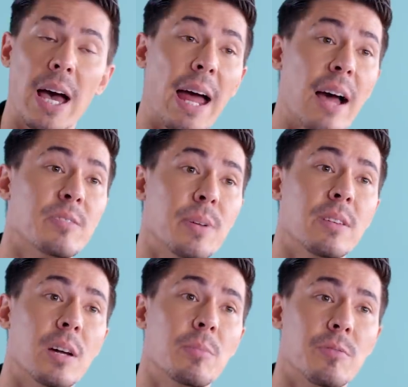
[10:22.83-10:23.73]
That has
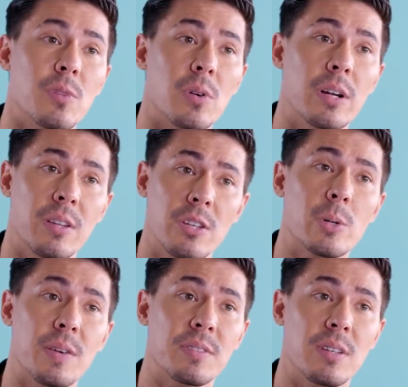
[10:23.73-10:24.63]
been done before in
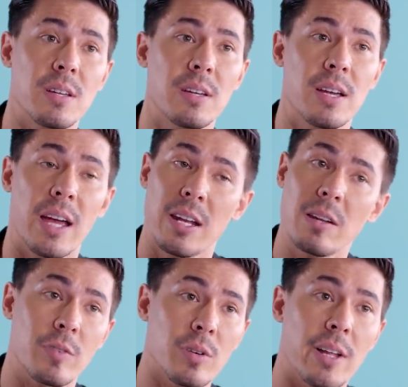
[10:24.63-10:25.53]
the UFC and
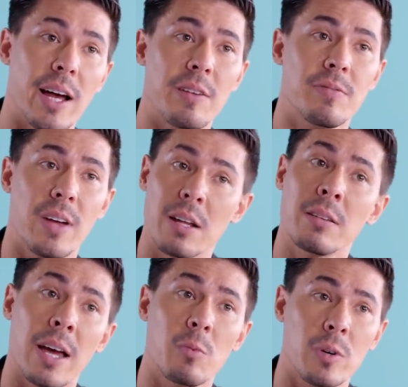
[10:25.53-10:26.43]
in real life,
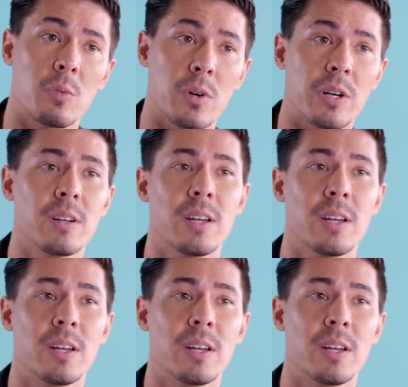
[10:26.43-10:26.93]
and that would work.